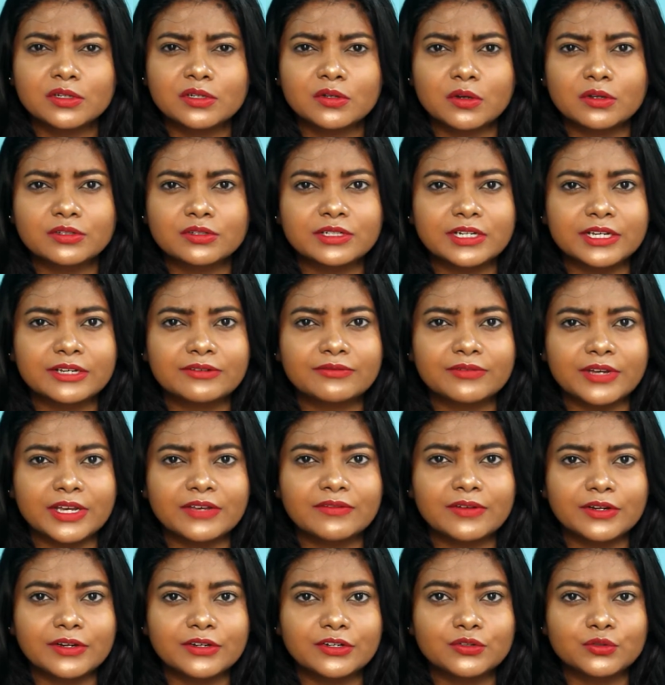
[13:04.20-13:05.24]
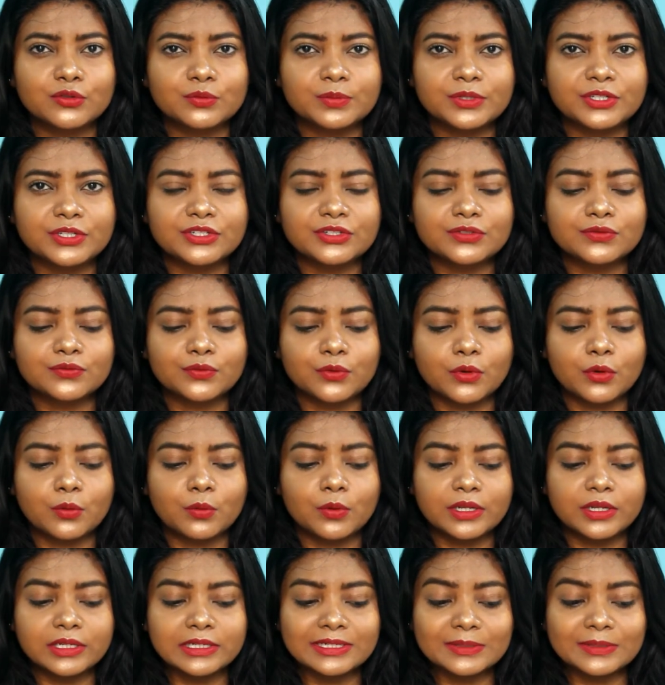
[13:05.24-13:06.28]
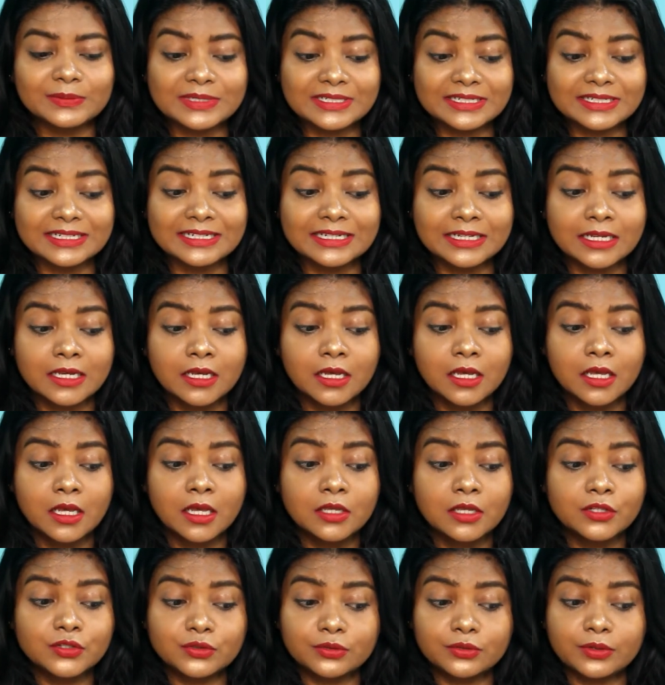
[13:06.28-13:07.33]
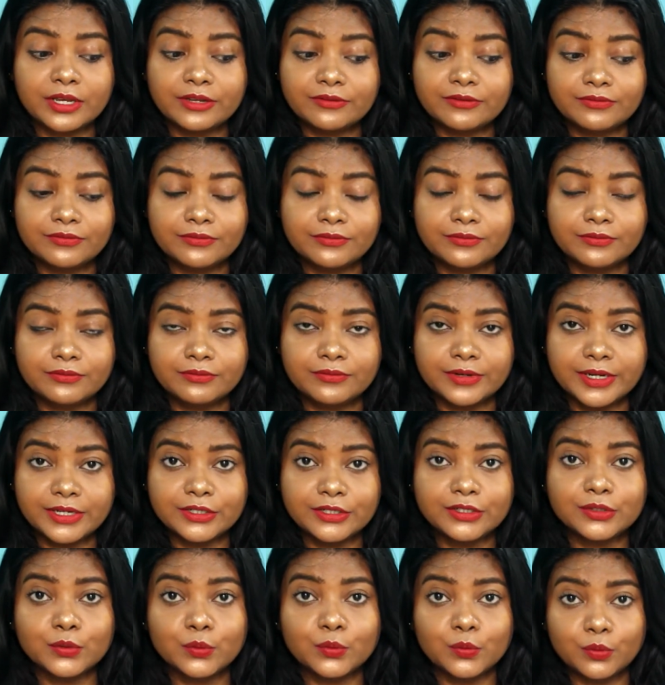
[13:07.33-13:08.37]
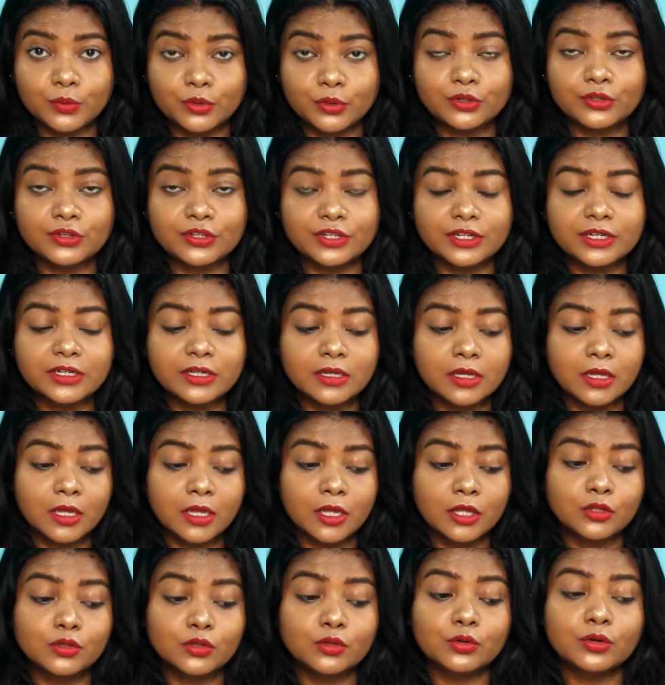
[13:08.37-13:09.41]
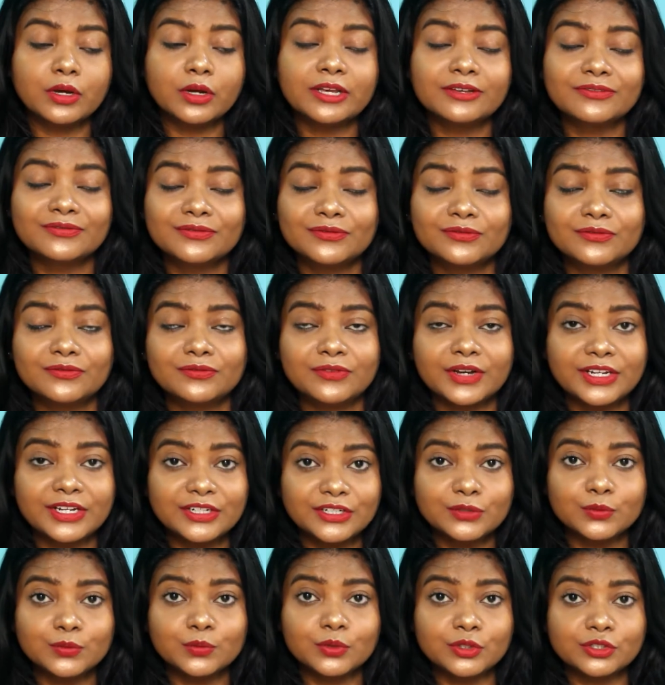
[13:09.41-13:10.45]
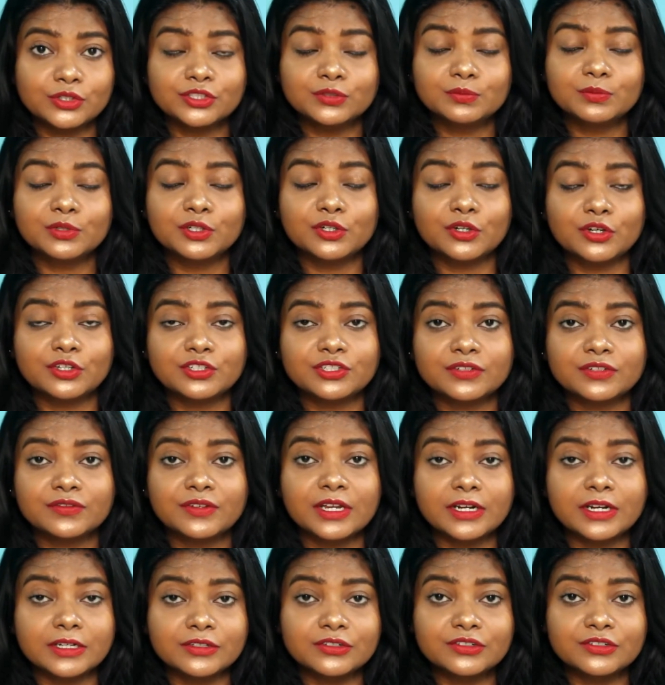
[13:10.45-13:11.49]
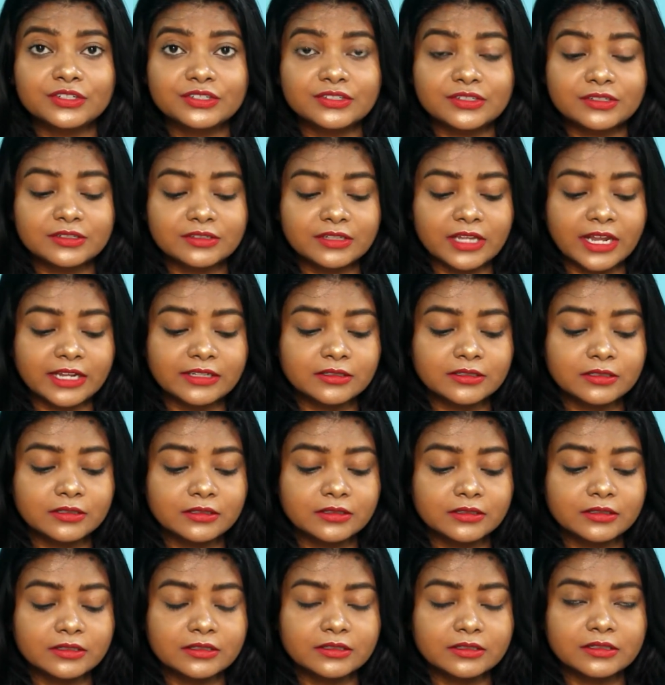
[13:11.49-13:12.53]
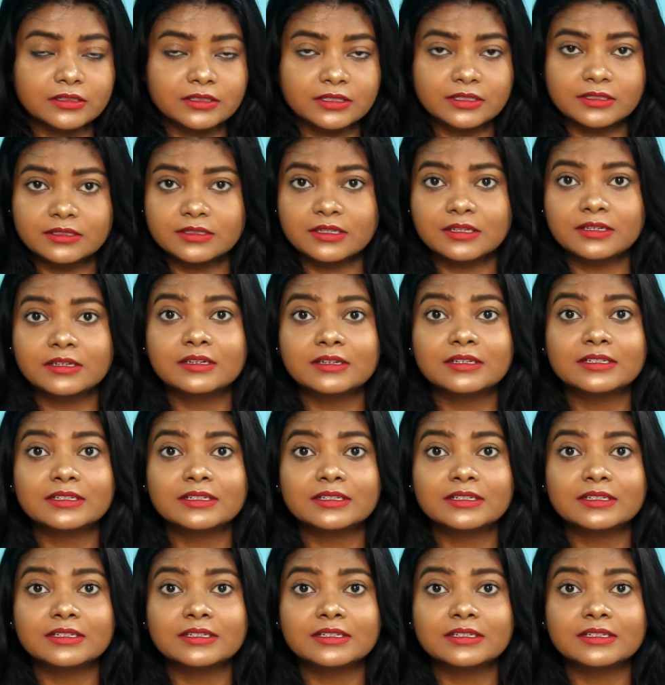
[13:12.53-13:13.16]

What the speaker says: cost like 500 rupees for one lipstick. So I find it worth it. Though I find it worth it because of another reason, that this is a